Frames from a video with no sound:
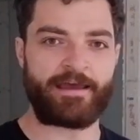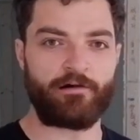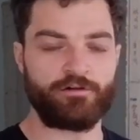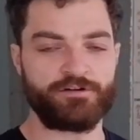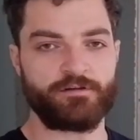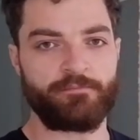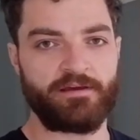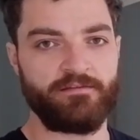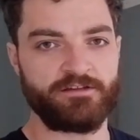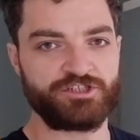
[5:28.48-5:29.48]
nailer to
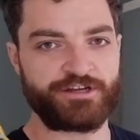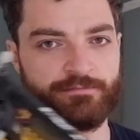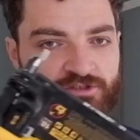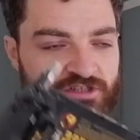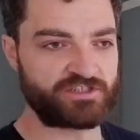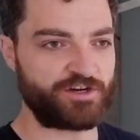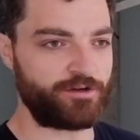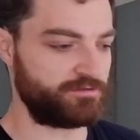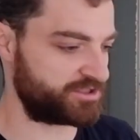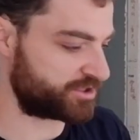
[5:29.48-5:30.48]
pin the shims just so I
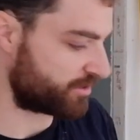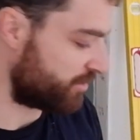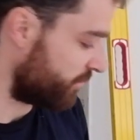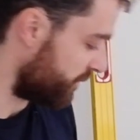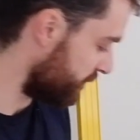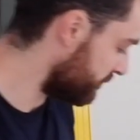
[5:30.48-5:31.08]
don't struggle with